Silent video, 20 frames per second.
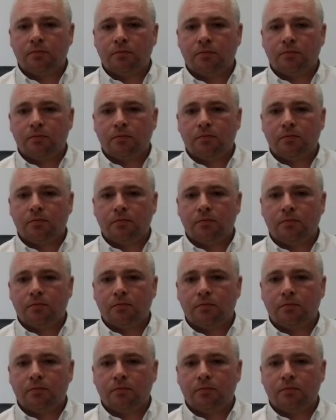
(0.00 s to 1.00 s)

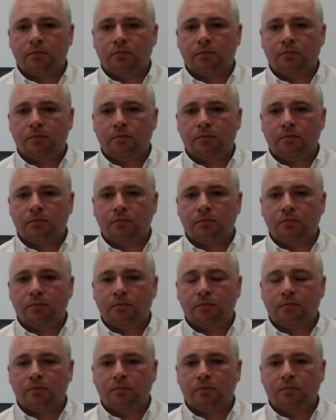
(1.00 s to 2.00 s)

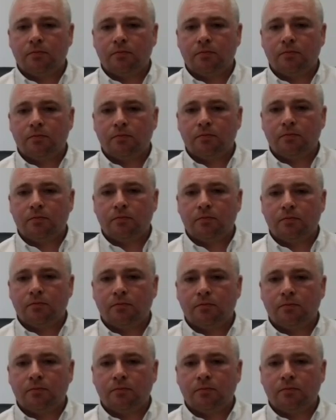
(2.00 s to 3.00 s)

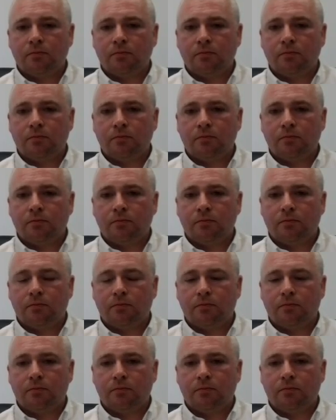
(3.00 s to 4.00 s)

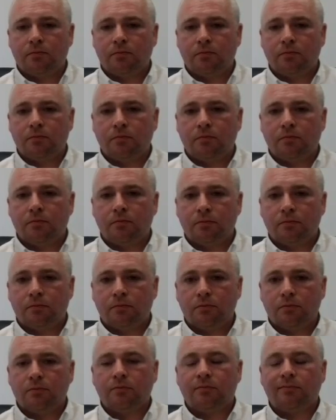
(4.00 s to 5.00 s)

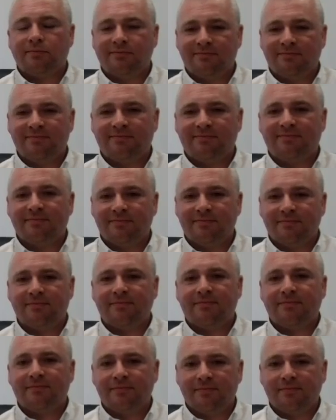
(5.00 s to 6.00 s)

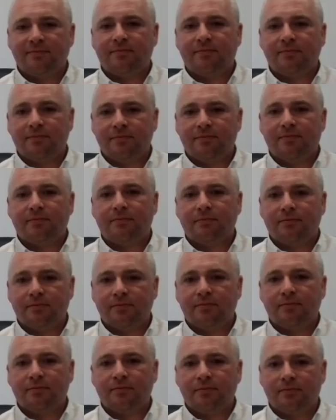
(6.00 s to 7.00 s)

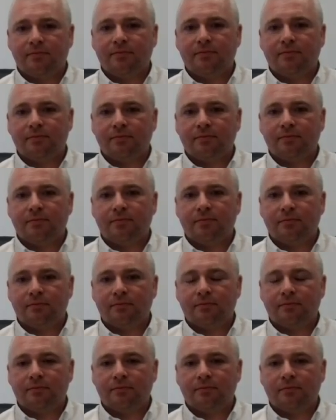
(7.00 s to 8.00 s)
This person isn't speaking.